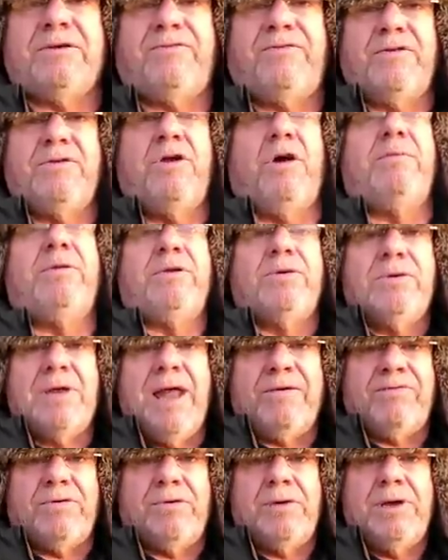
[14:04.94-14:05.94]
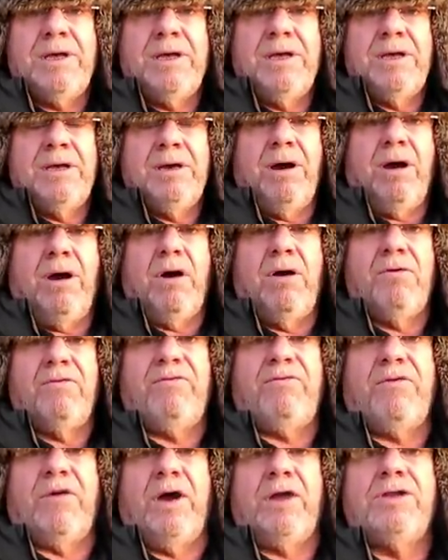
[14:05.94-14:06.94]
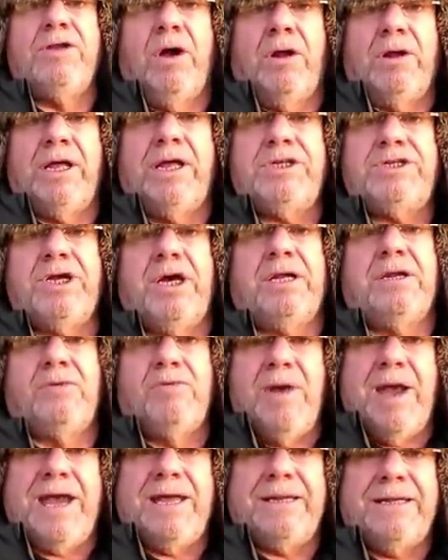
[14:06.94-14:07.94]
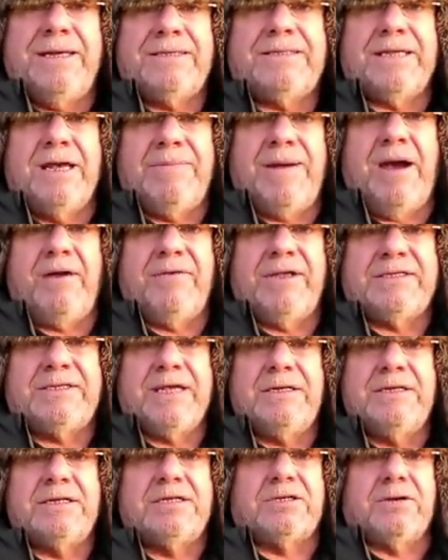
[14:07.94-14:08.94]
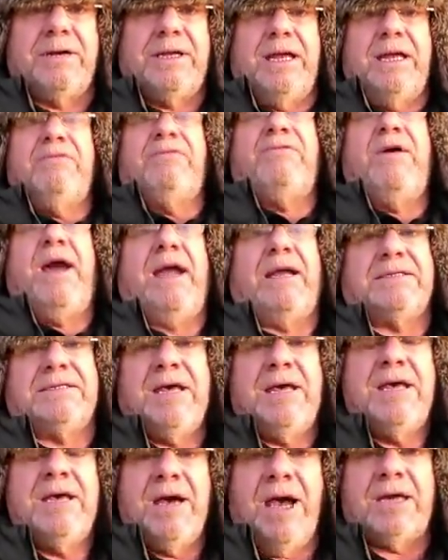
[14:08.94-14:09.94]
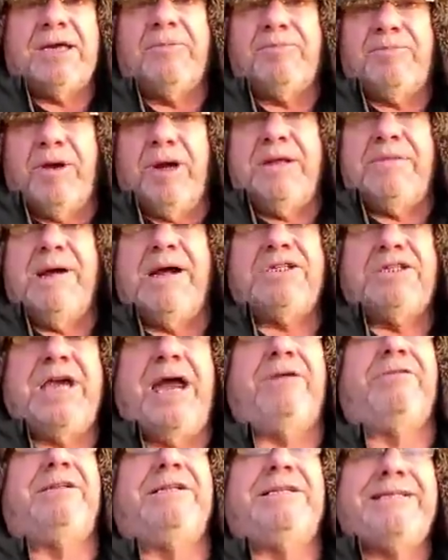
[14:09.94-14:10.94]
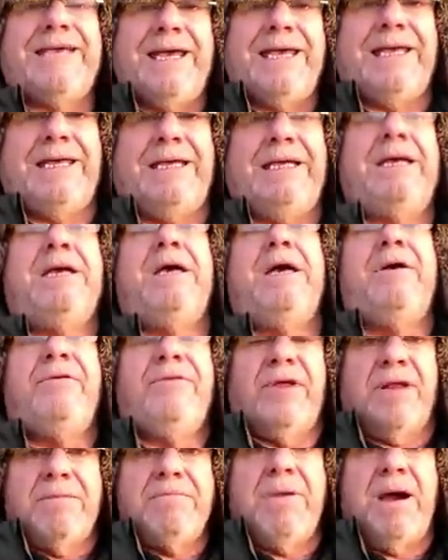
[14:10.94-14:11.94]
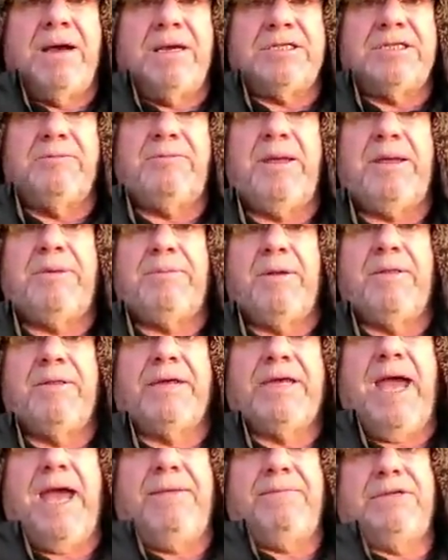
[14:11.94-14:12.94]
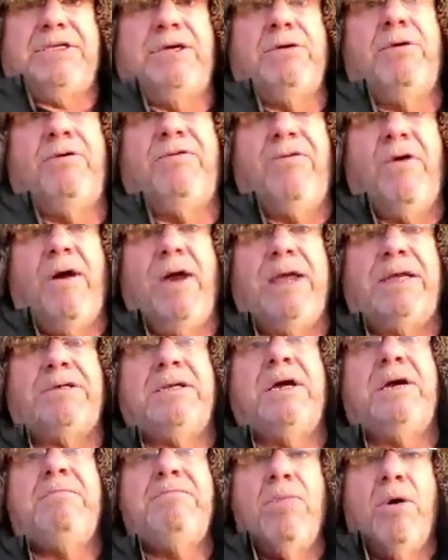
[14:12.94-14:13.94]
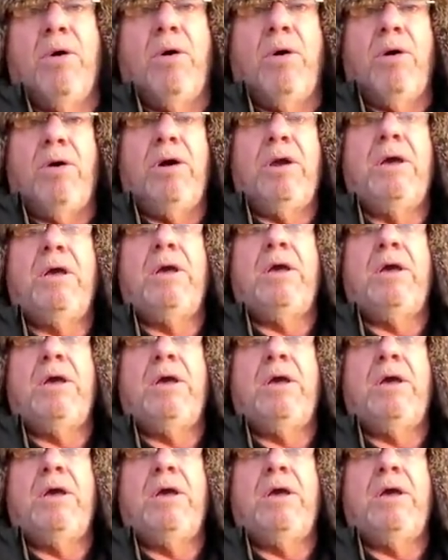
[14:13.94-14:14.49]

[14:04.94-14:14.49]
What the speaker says: a phenomenal level of knowledge and awareness about this industry. In fact, I can pretty much guarantee that amongst the people on the camps, you will find more